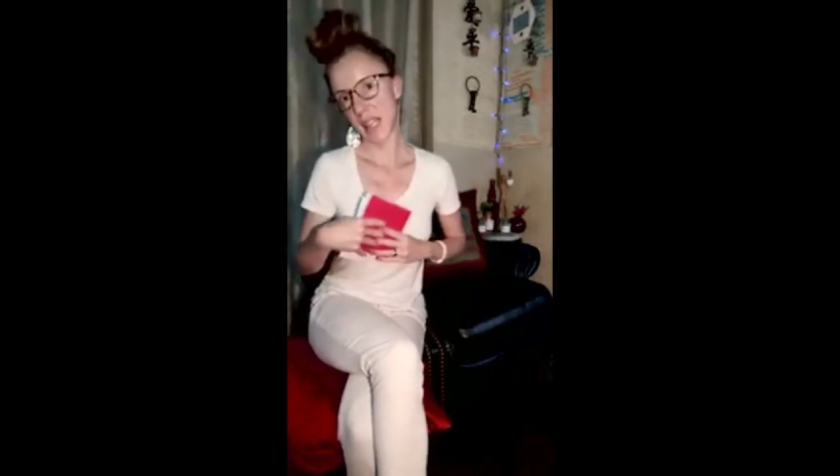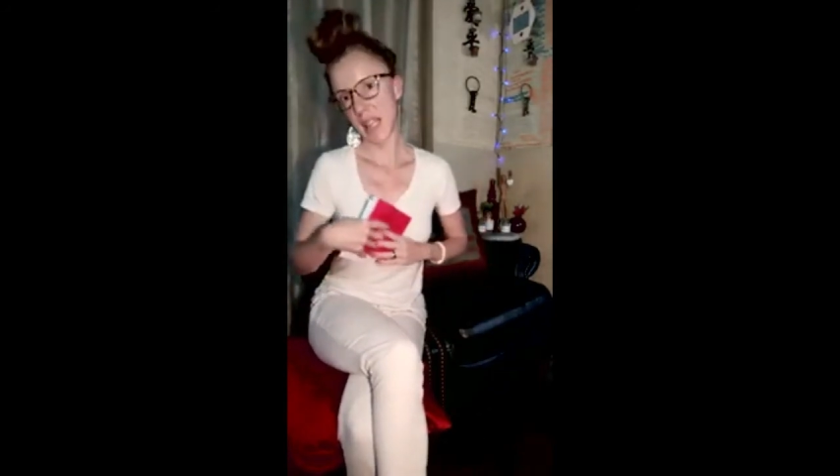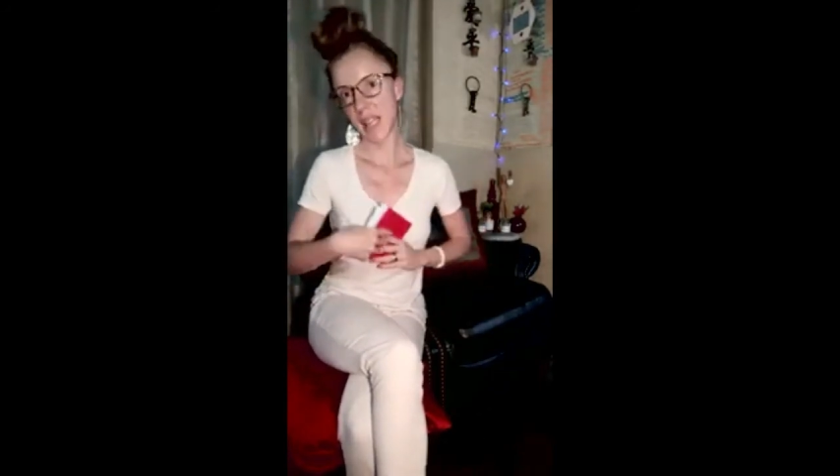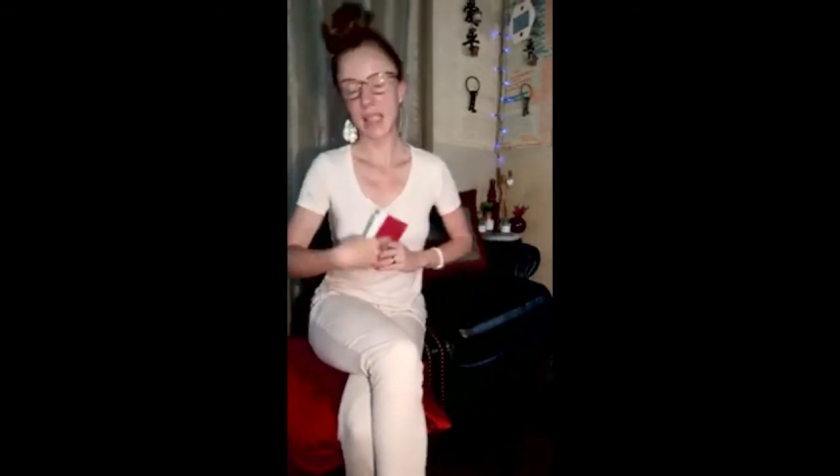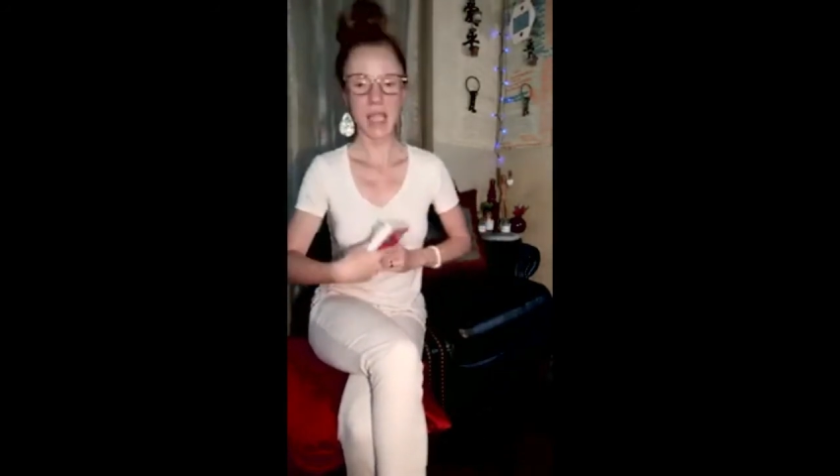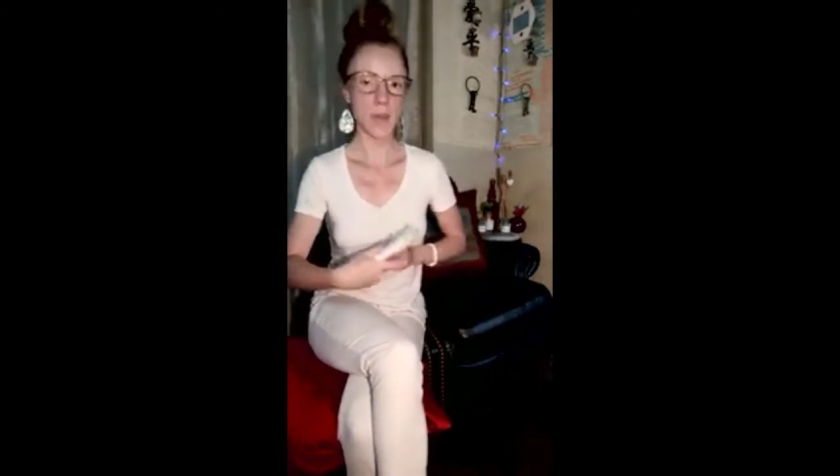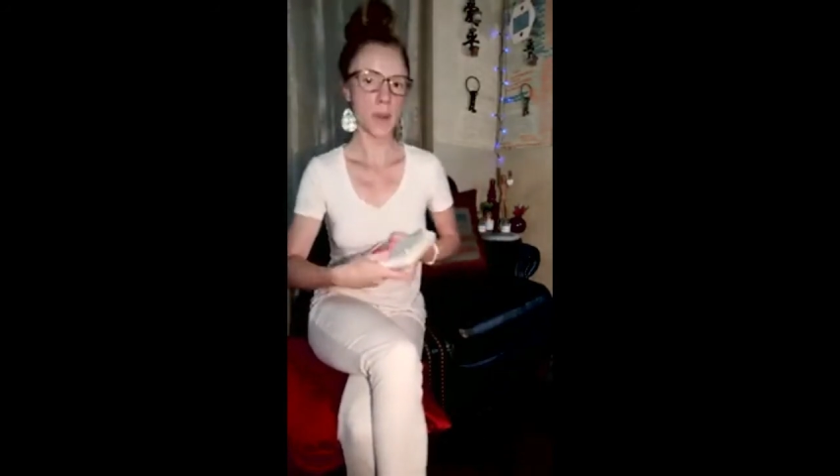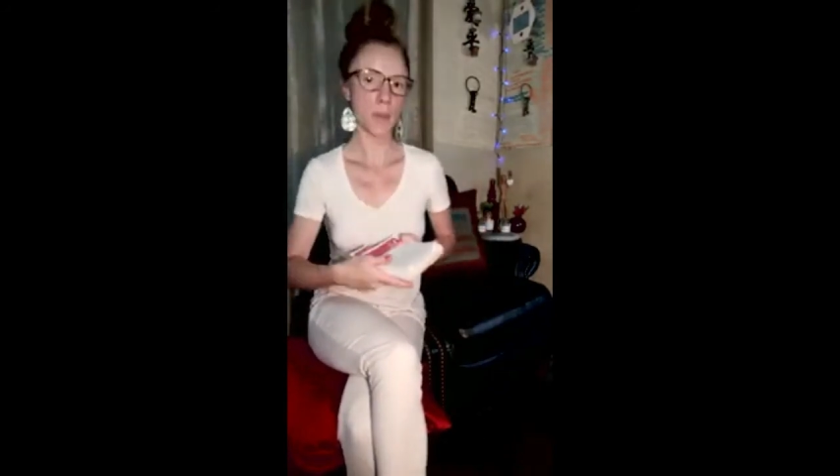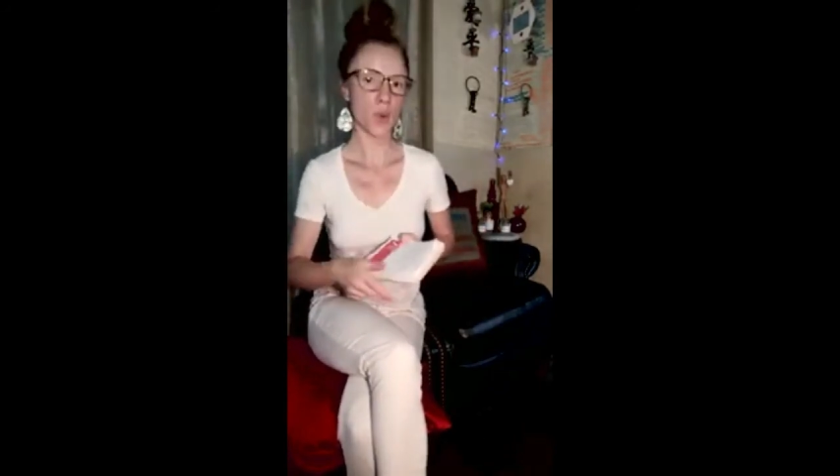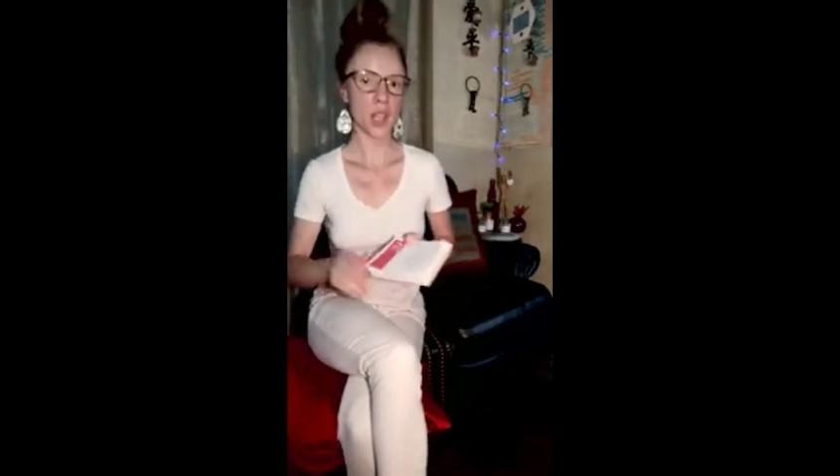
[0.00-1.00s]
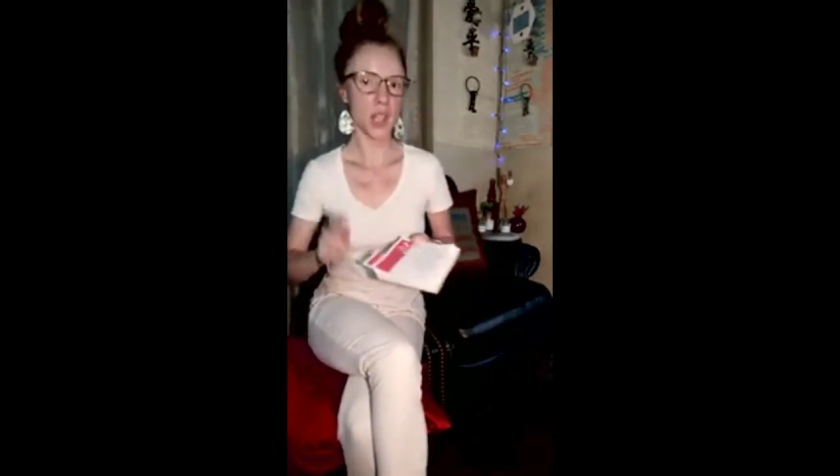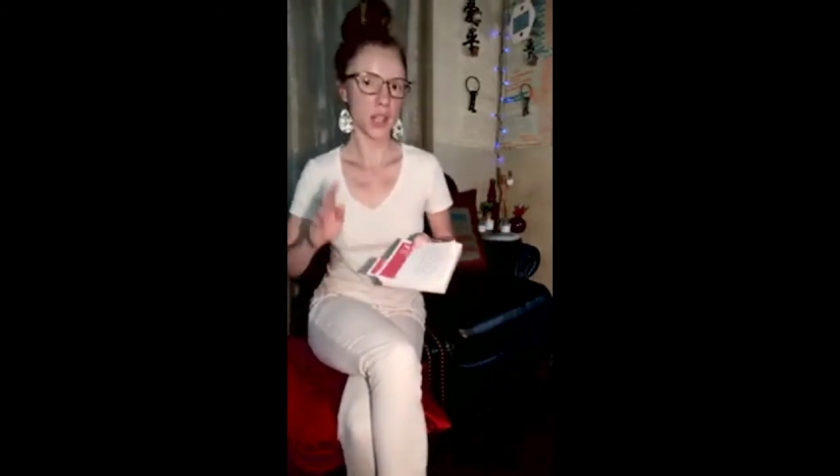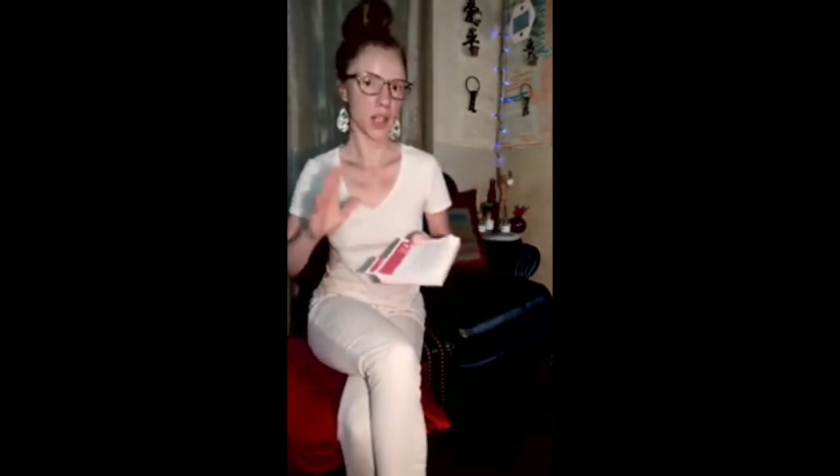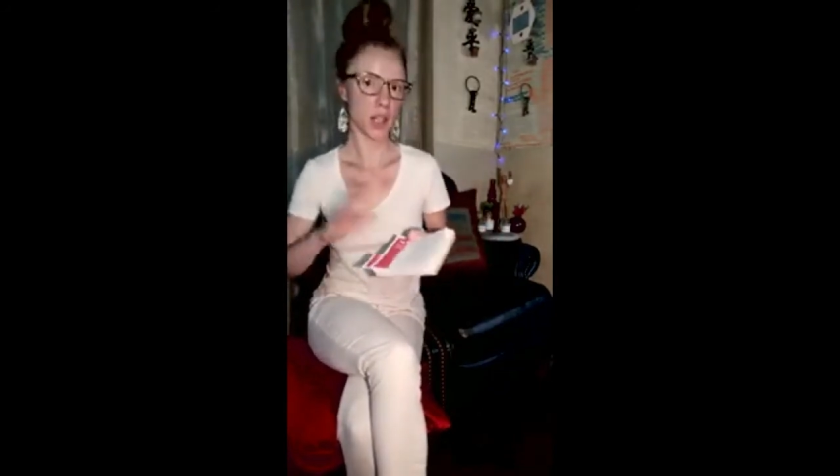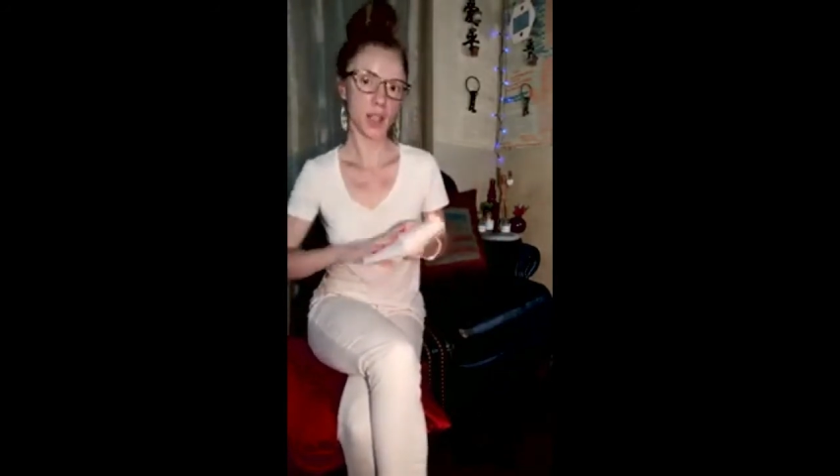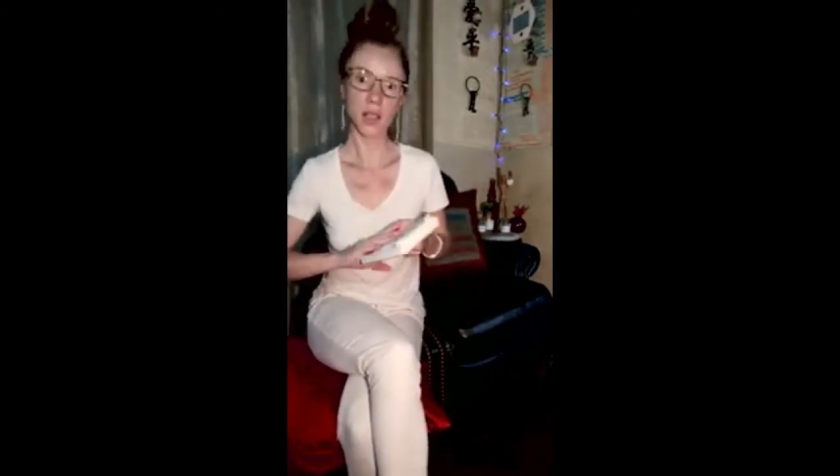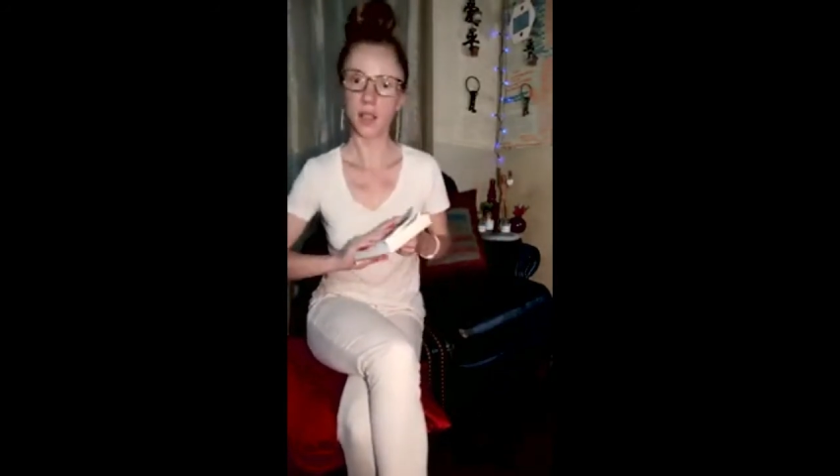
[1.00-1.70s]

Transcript: can to keep up with